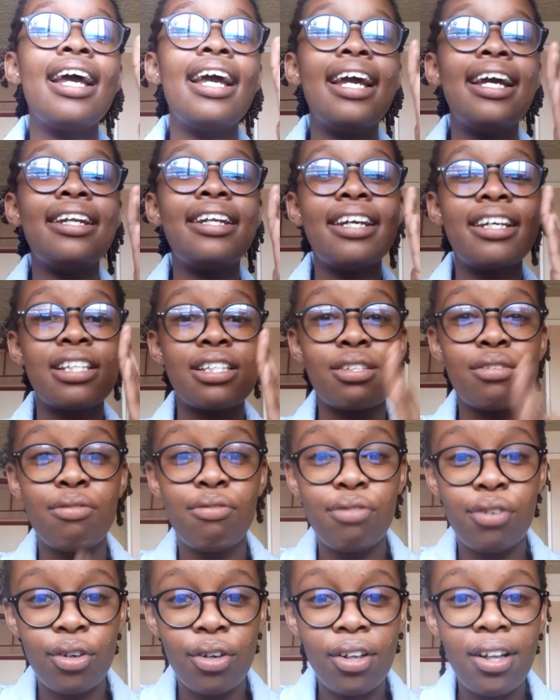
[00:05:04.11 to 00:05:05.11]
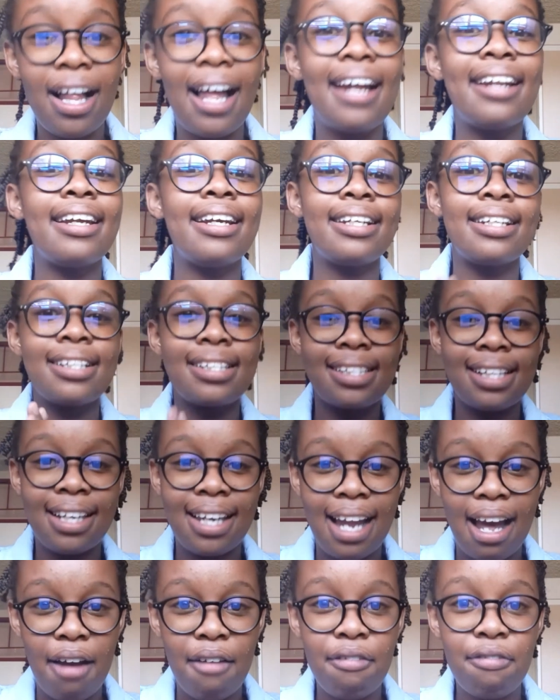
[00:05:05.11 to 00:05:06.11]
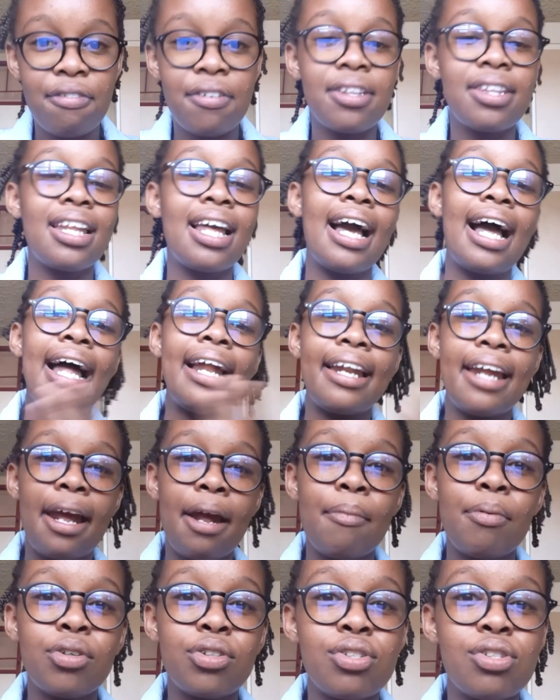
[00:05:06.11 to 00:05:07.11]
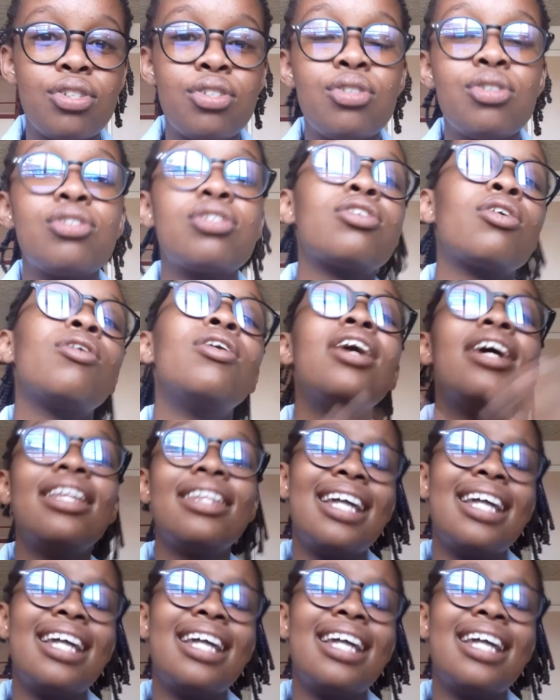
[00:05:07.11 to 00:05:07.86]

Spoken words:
it is full and it is enough, they are unable to do so,